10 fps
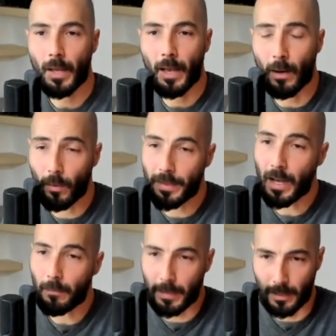And what
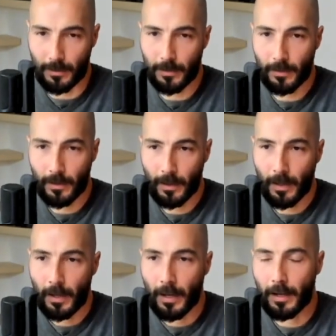that means
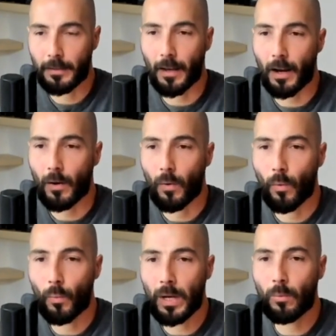is that
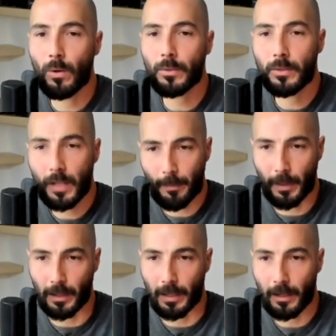we will
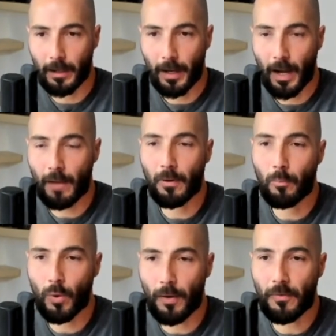typically have a
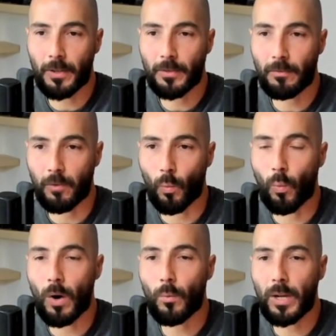preference for
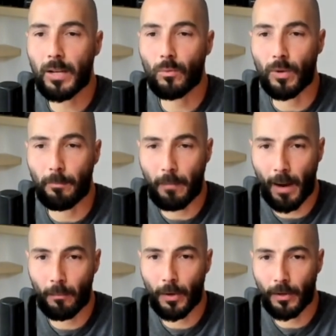what we can
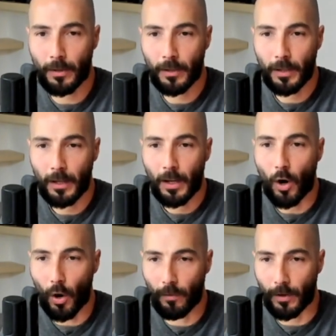remember
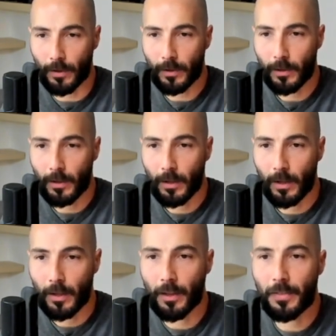over
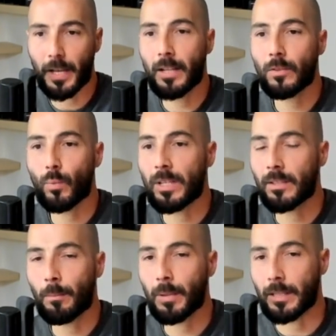the things we
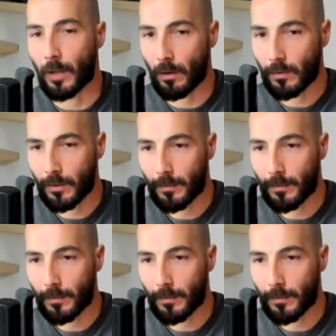simply don't.